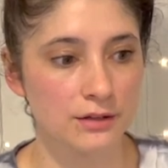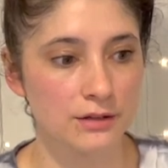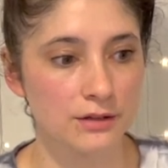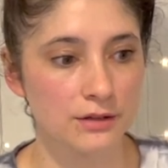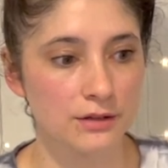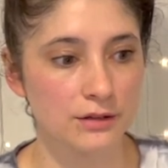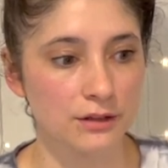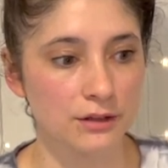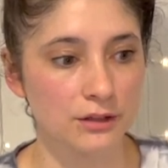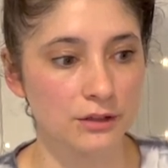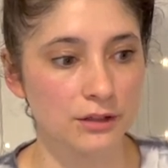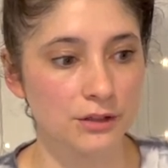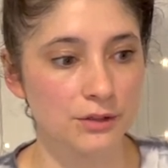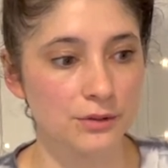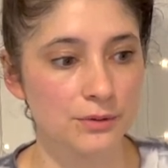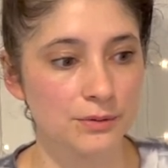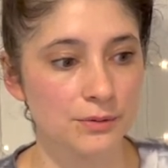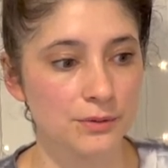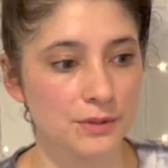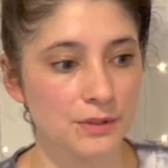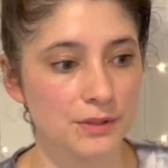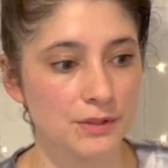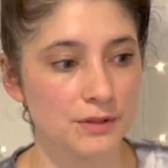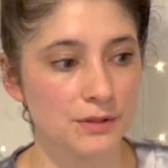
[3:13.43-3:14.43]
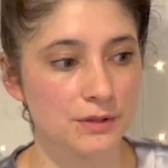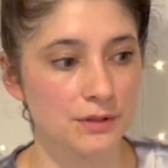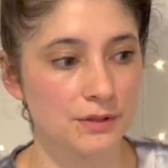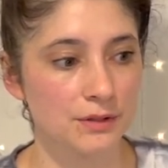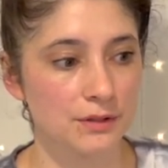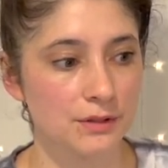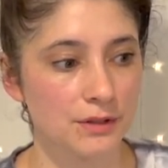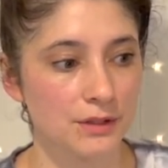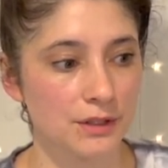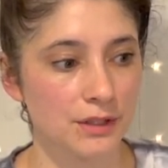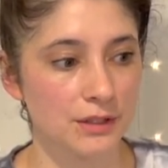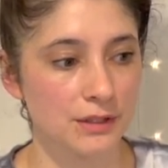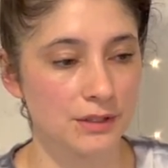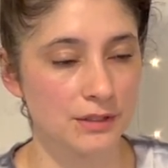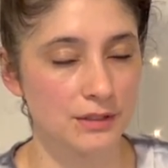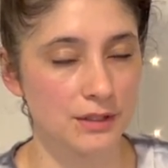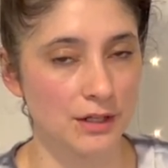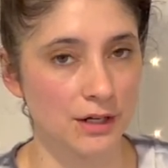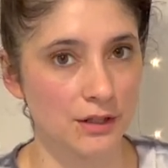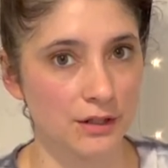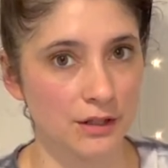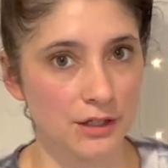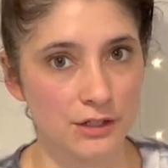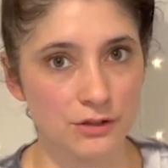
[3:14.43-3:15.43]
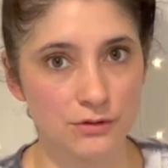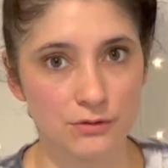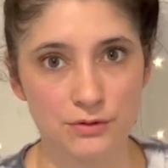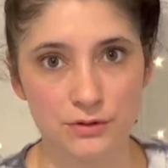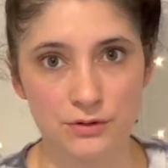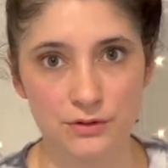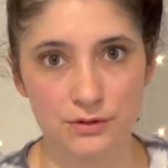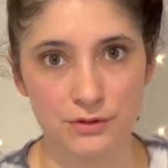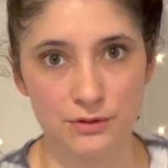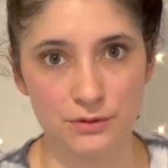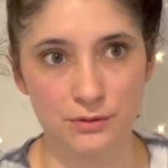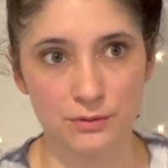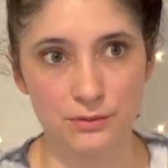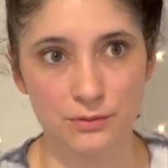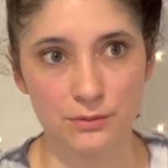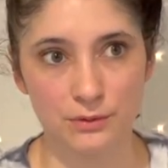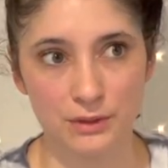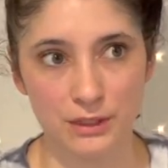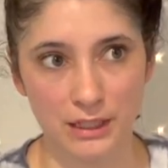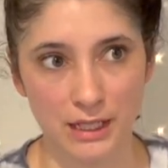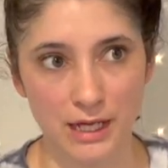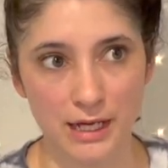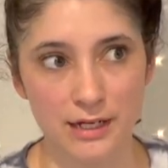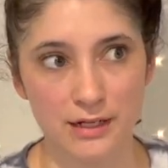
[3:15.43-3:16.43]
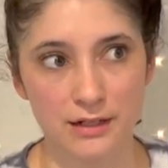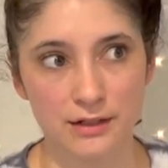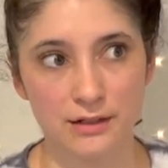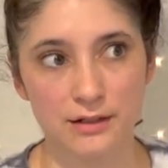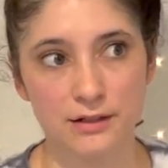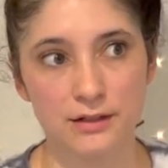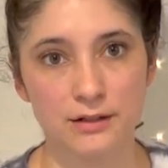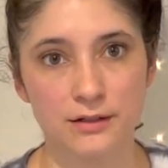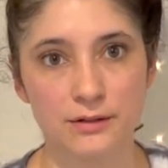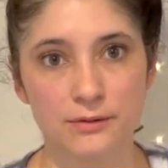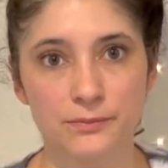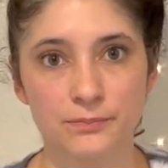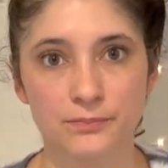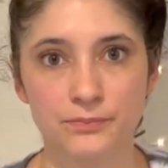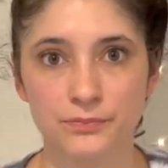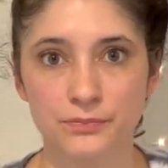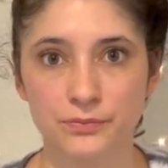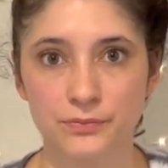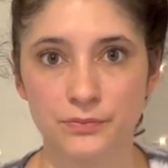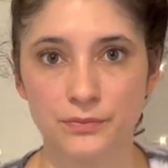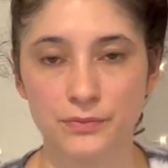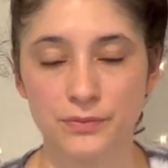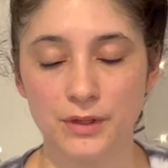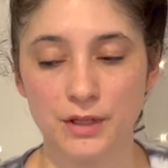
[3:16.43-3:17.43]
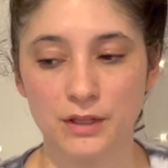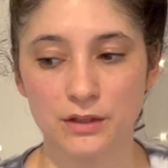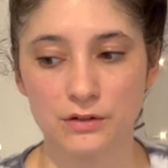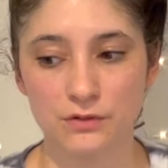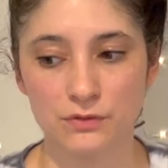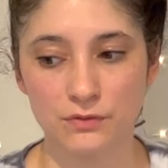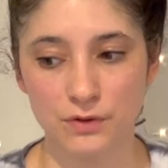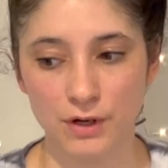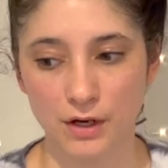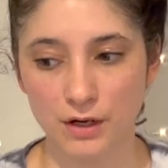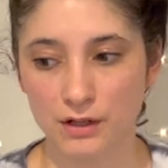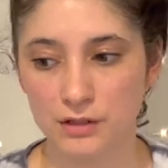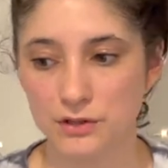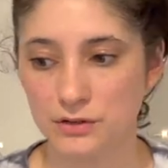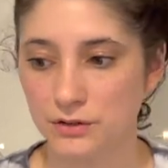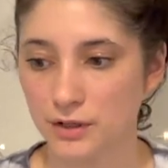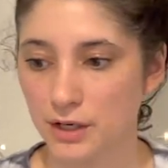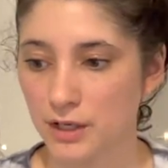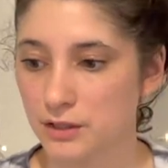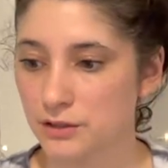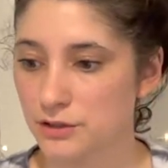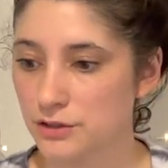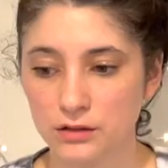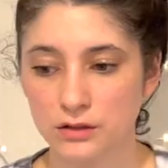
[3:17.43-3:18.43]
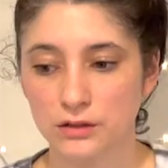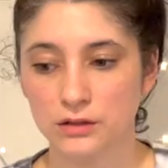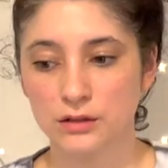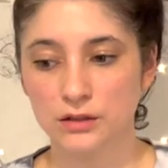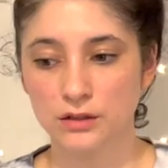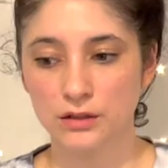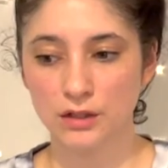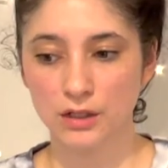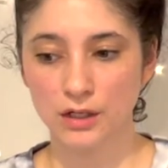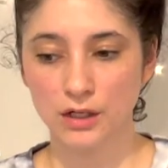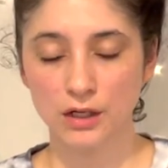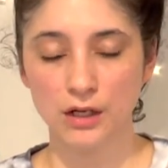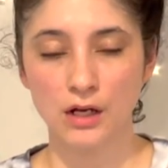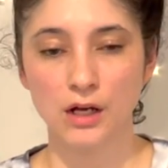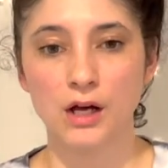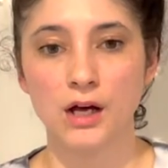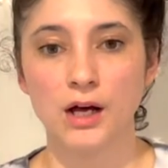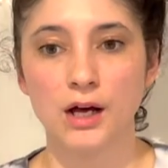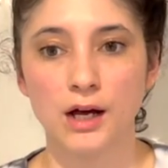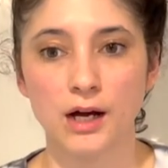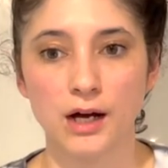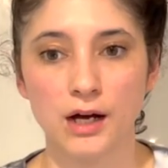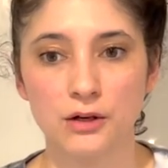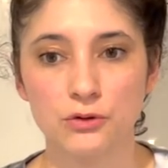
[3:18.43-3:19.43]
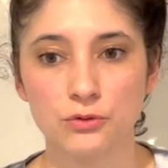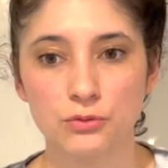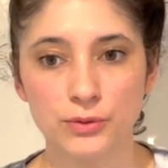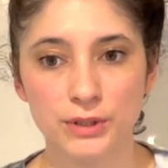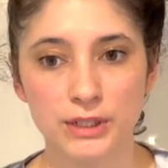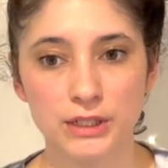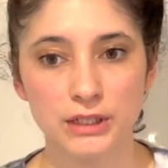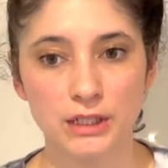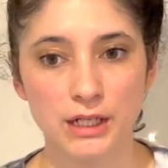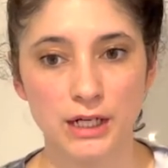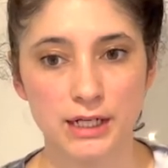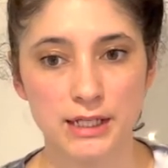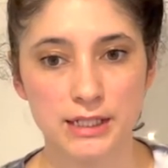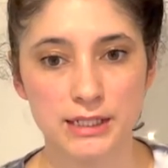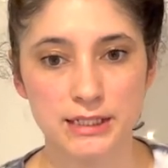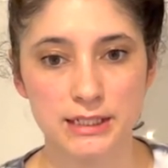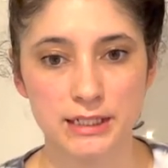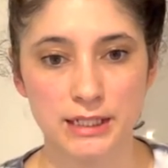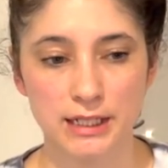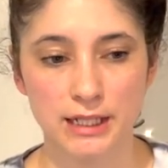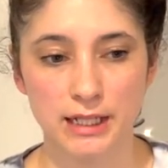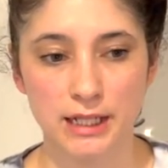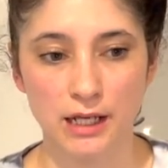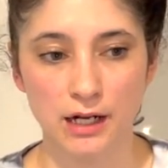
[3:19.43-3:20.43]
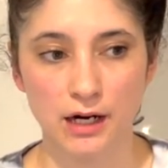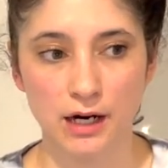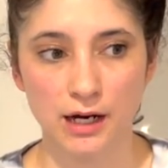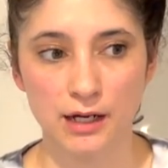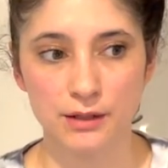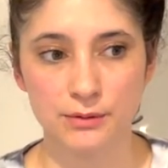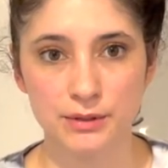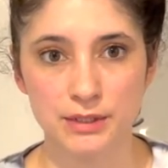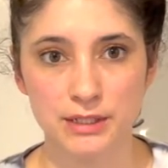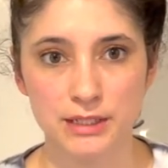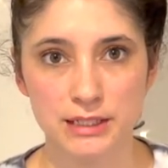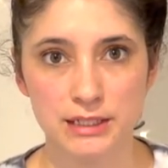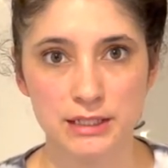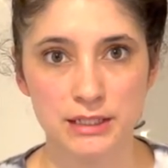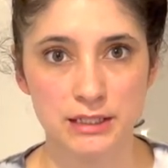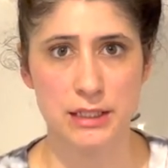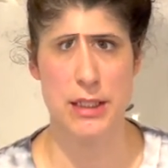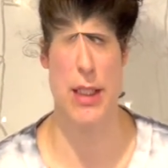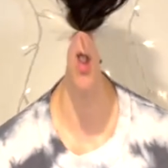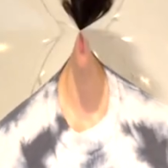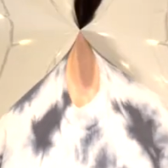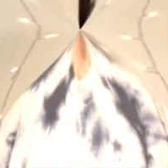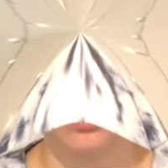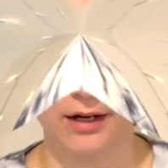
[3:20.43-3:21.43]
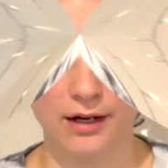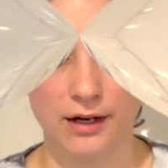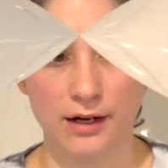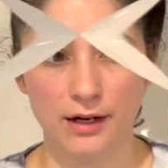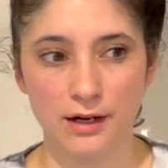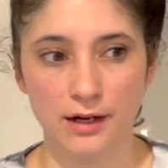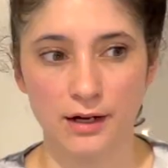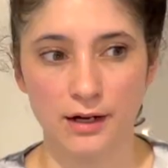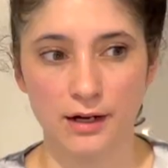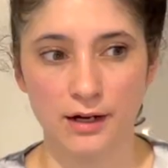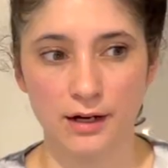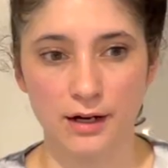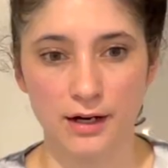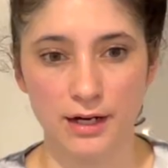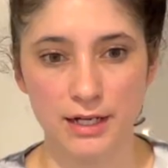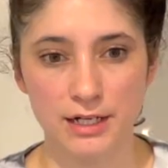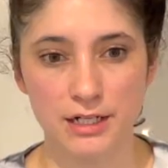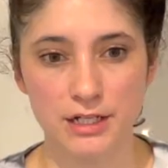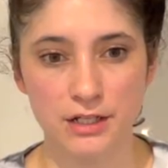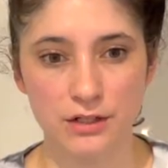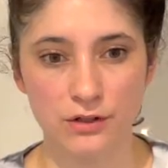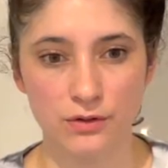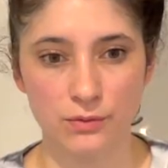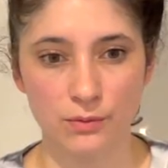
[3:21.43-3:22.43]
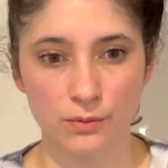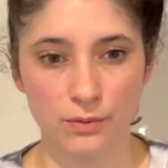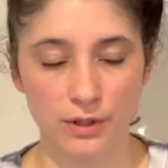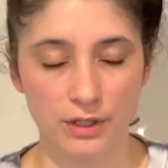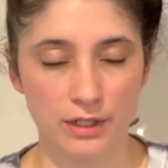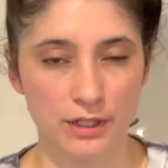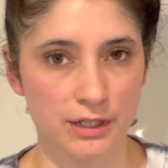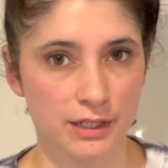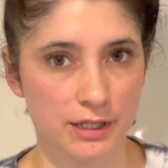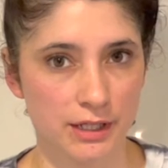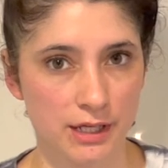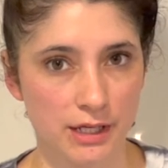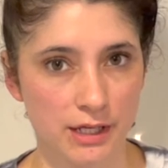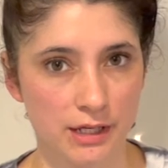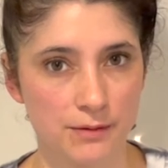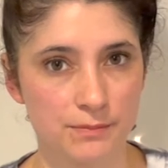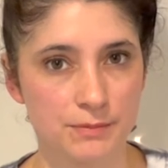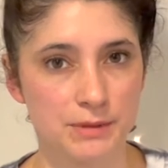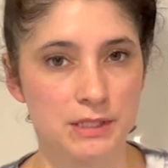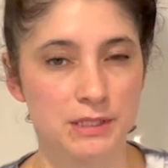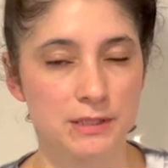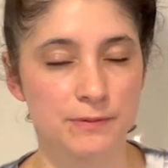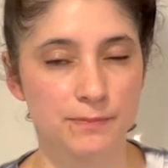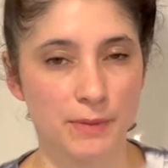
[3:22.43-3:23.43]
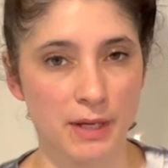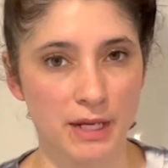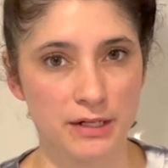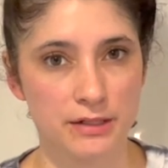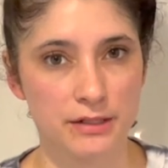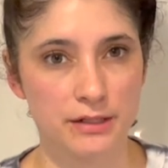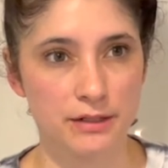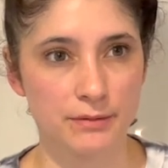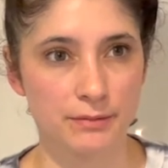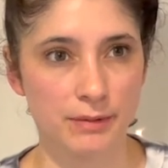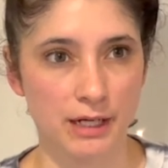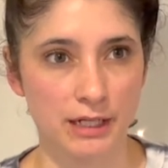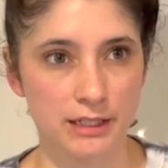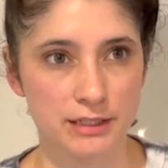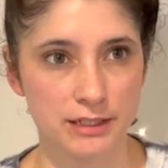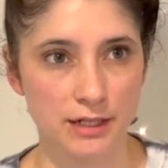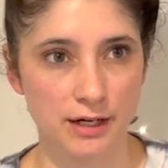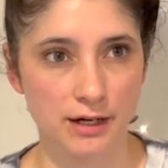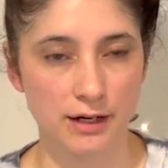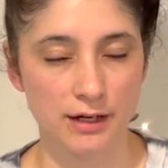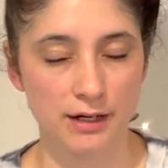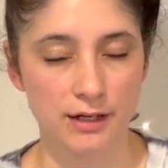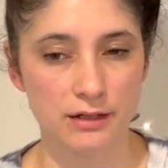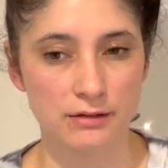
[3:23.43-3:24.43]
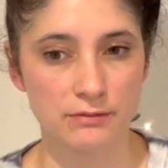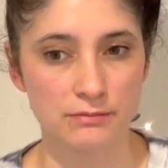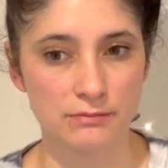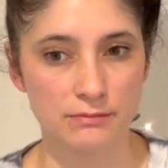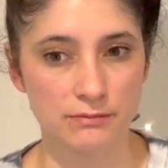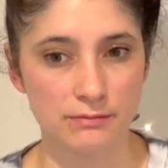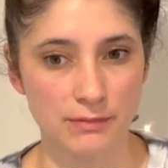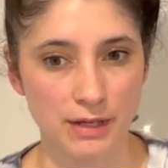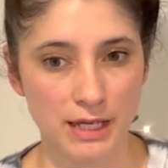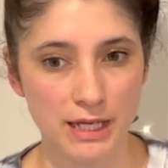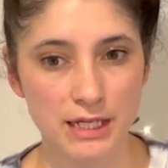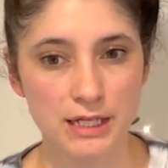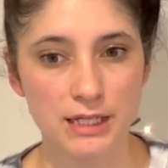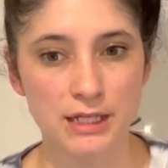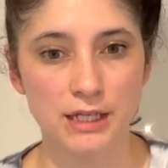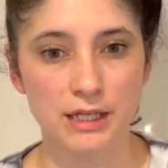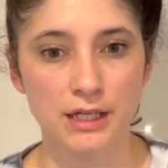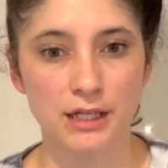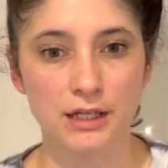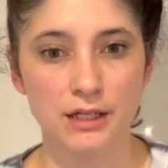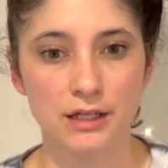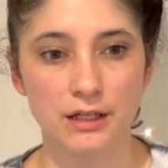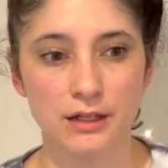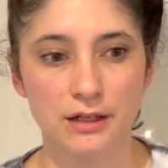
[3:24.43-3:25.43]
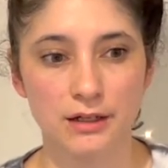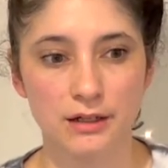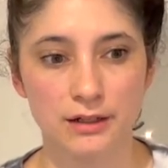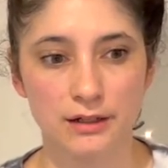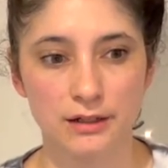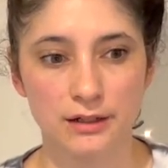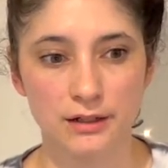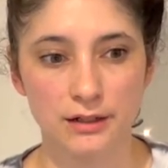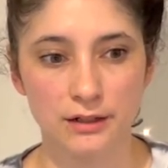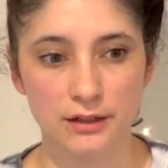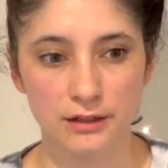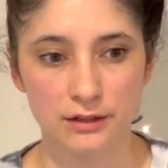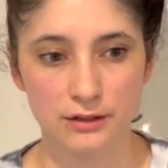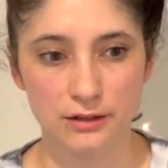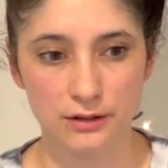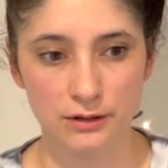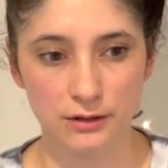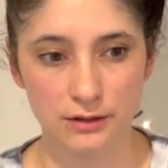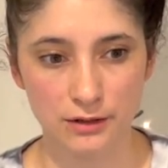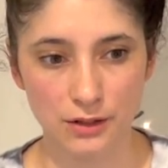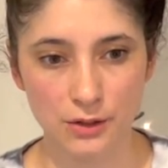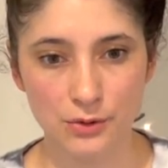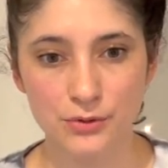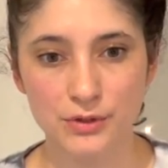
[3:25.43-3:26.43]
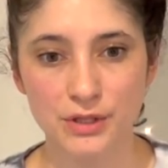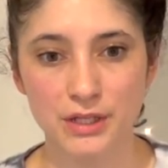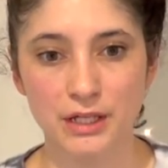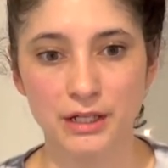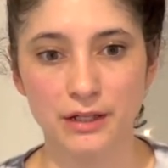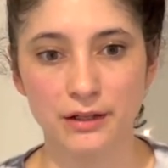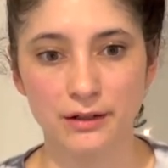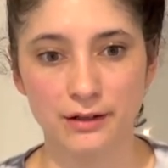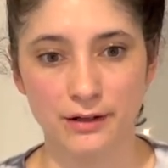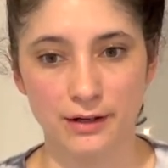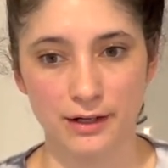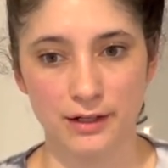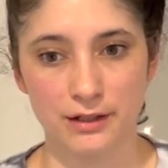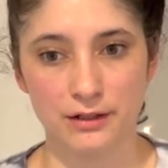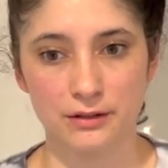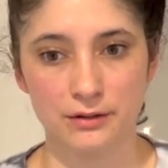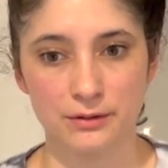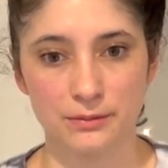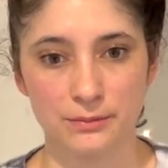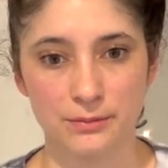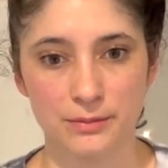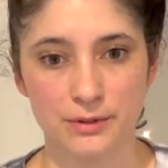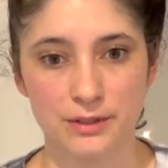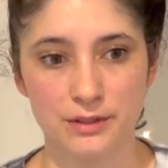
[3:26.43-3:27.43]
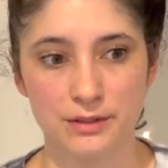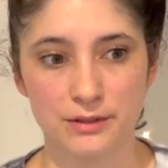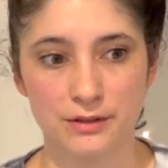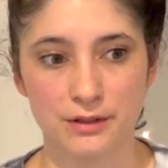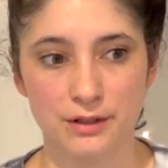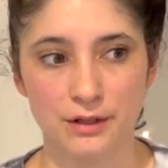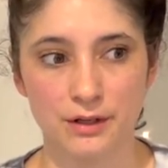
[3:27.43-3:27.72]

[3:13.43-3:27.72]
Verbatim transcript: the clothes in the style I used to like. It's very strange. I realized that I was stuck. I didn't want to keep spending my time making clothing items